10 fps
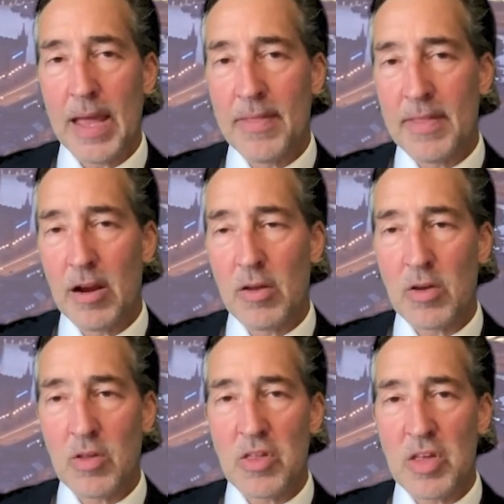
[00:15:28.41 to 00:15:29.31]
And there you
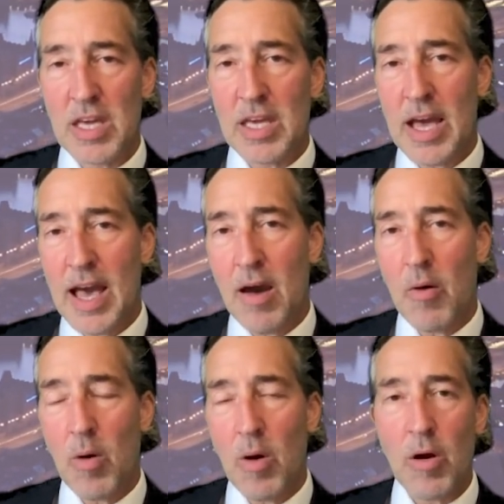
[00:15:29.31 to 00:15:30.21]
can see
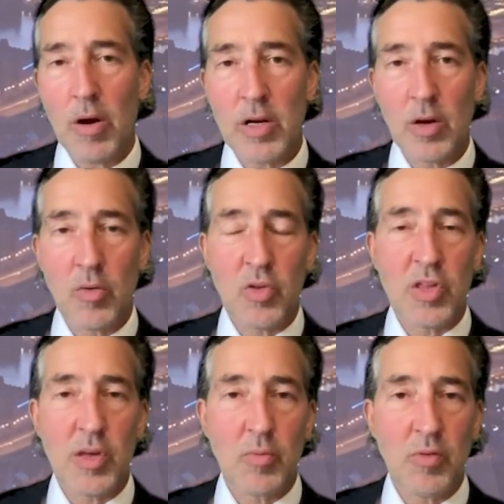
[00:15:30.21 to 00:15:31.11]
how our
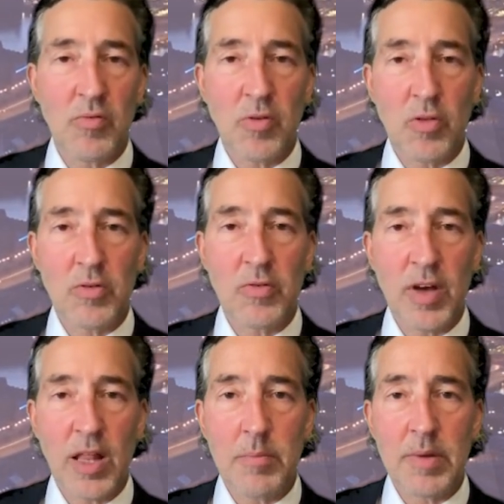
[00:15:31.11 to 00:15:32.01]
currency will further
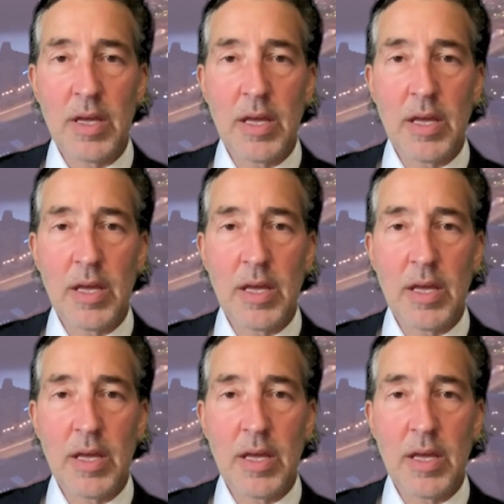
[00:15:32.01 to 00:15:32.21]
develop.